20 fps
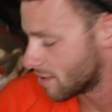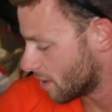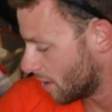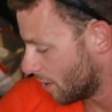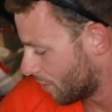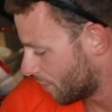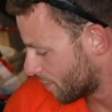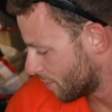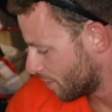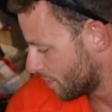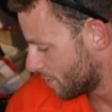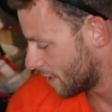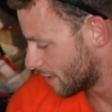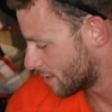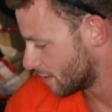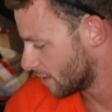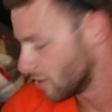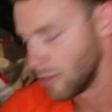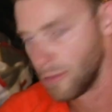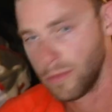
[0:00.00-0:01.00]
So through
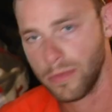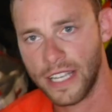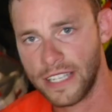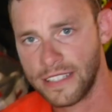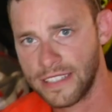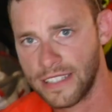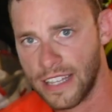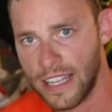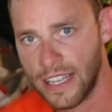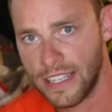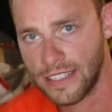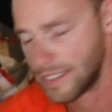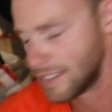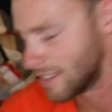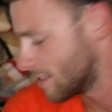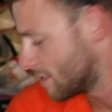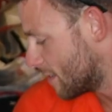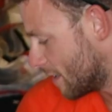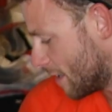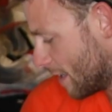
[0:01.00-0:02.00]
this little
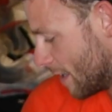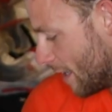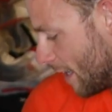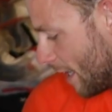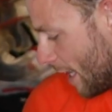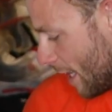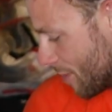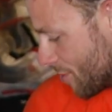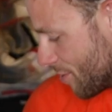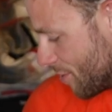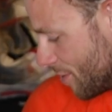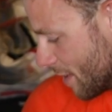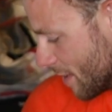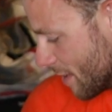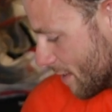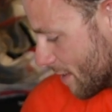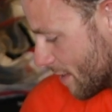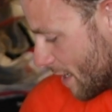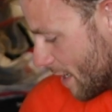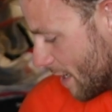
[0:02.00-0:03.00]
plexiglass hatch you
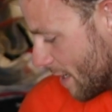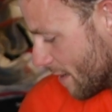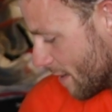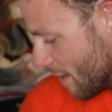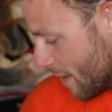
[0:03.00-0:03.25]
can see